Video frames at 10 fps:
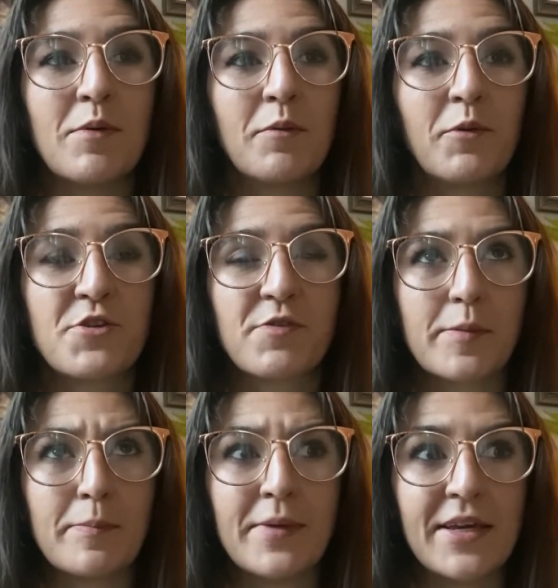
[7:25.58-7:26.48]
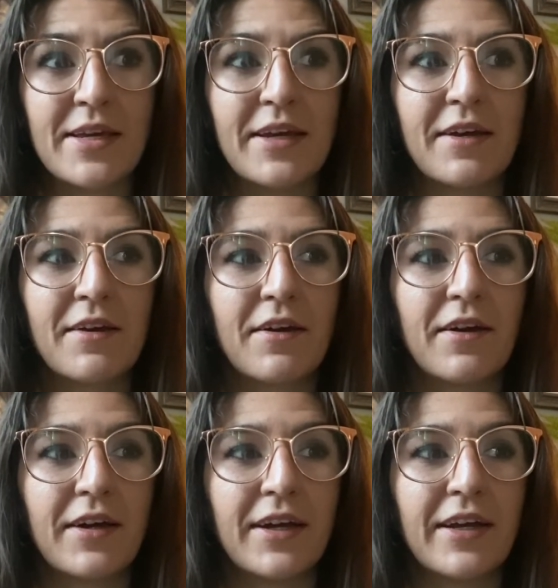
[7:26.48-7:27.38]
which for me
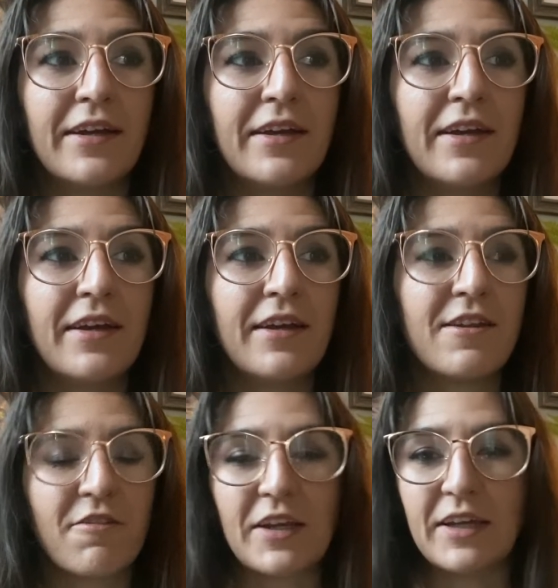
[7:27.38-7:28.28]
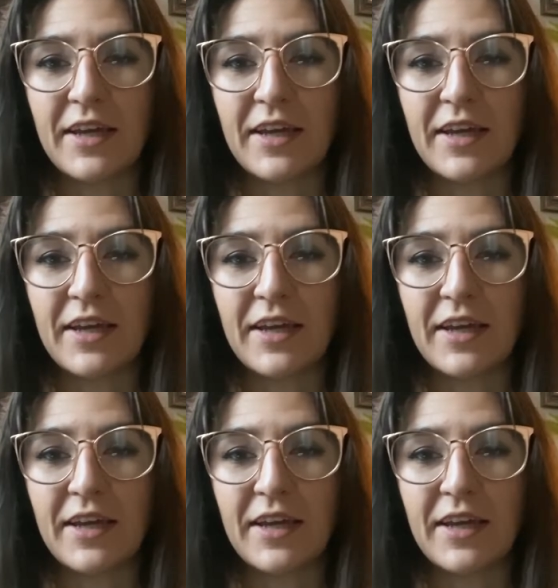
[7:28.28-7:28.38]
definitely